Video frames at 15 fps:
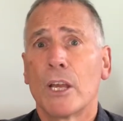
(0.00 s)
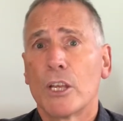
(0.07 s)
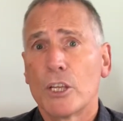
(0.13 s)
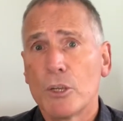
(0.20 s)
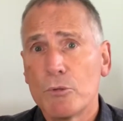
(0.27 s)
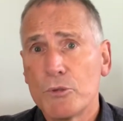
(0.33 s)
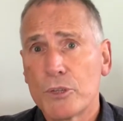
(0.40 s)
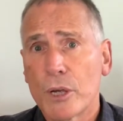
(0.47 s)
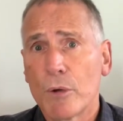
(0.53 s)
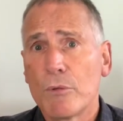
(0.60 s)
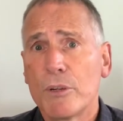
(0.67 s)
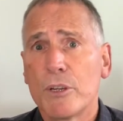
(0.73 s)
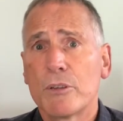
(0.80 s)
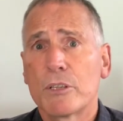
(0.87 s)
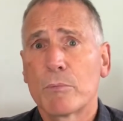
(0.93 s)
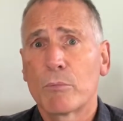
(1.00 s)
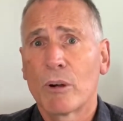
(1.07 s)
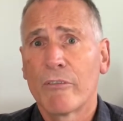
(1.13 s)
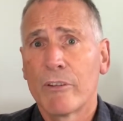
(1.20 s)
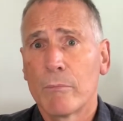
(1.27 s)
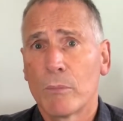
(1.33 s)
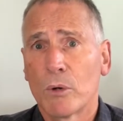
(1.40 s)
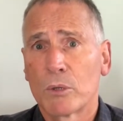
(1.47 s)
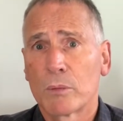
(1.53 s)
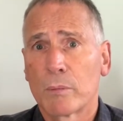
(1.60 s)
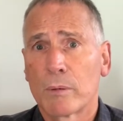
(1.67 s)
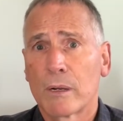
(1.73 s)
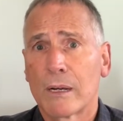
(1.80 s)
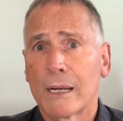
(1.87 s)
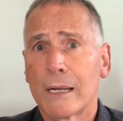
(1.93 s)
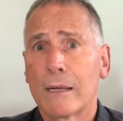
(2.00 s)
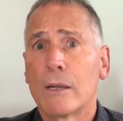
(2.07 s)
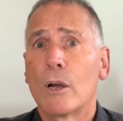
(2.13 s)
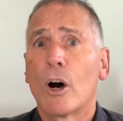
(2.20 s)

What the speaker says: you don't use a profit multiplier